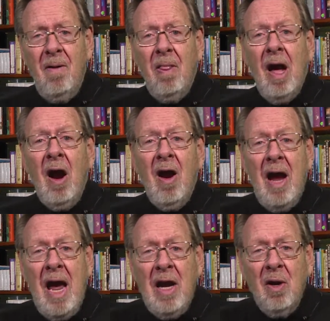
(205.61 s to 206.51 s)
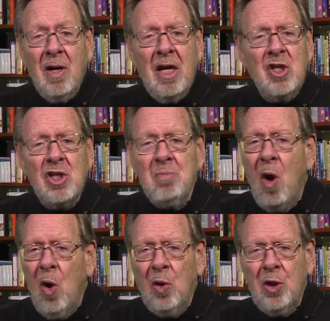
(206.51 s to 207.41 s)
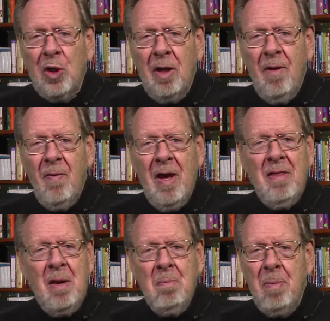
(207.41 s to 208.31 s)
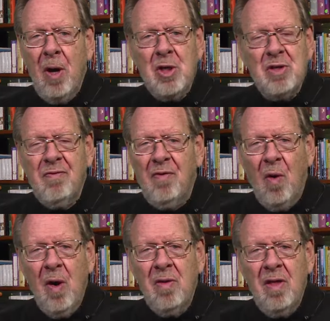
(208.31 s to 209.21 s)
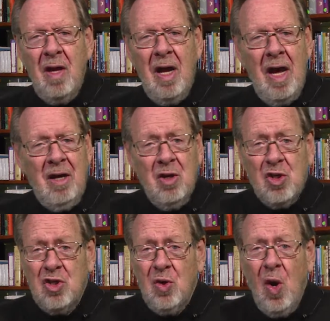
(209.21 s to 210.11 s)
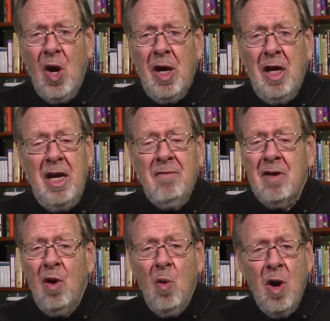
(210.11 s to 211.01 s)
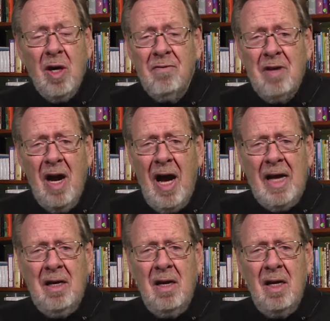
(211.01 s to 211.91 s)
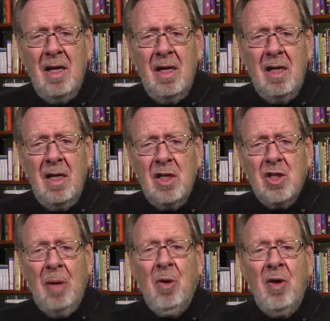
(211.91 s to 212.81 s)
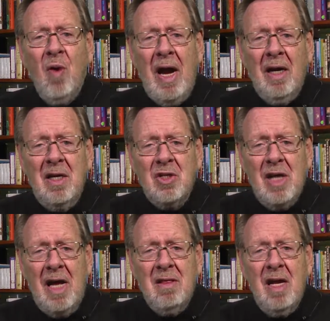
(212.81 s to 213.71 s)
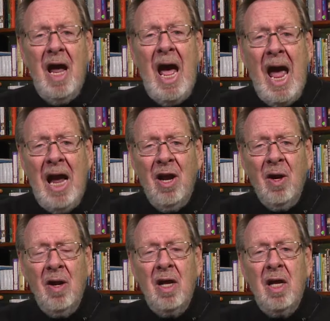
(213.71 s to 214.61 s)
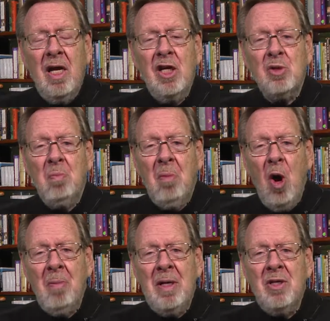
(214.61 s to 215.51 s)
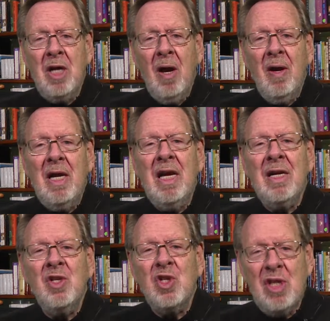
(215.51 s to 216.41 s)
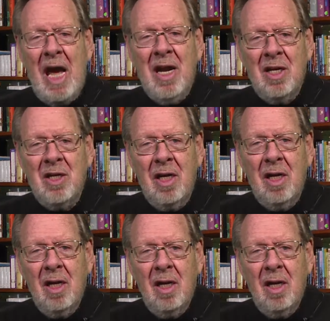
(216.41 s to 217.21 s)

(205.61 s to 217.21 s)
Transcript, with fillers: our anger can smolder and then burst forth and destroy even a work of God. Someone rightly said that anger is momentary insanity.